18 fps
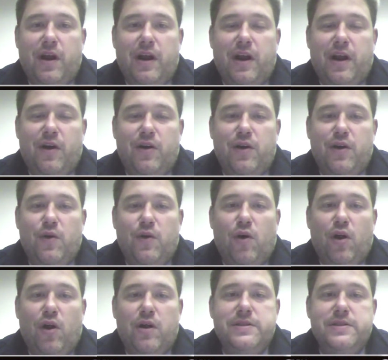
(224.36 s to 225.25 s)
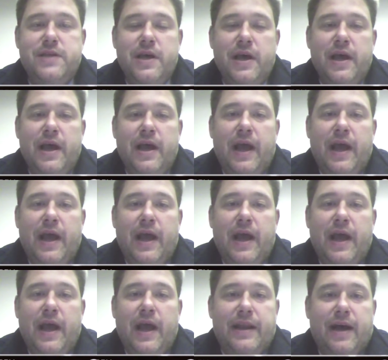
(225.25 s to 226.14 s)
here in New Orleans.
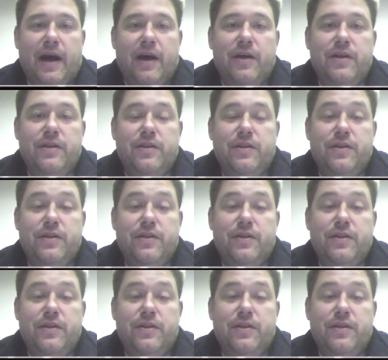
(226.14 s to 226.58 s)
And uh,